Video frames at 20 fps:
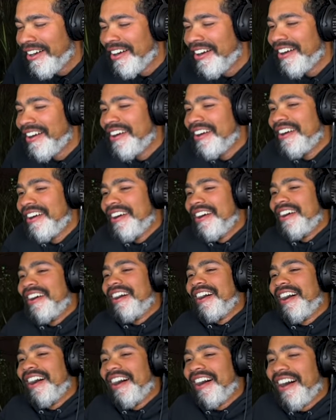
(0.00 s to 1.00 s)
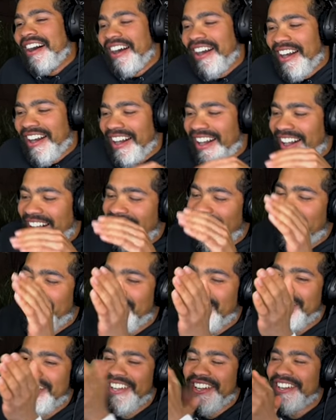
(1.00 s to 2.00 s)
Everybody gave give him a hand clap. The
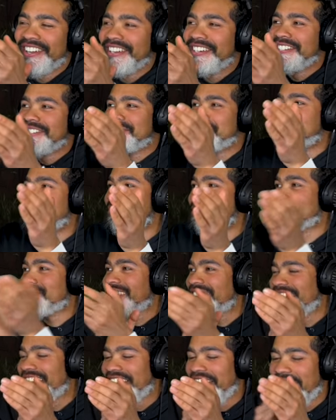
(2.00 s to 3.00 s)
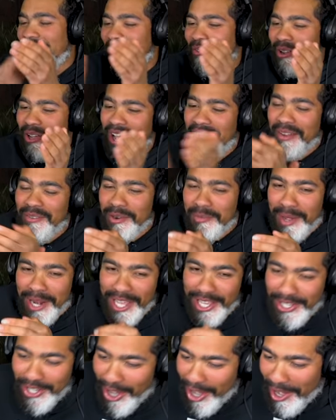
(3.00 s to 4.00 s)
guy that didn't explain the Every,
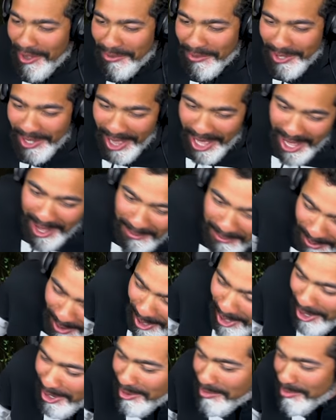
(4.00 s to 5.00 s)
Everybody golf clap for Omar.